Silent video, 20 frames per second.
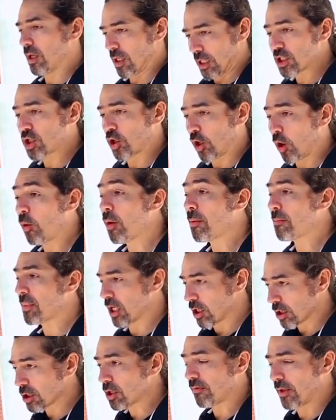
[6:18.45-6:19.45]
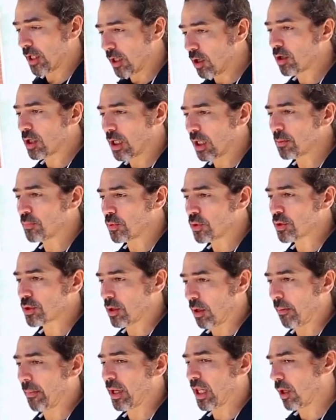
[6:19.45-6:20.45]
yeah, is it's growing because of the local yeah.
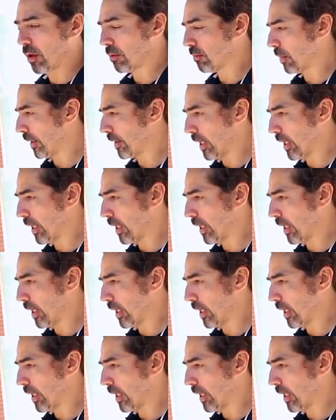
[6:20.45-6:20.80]
push. I mean, yeah.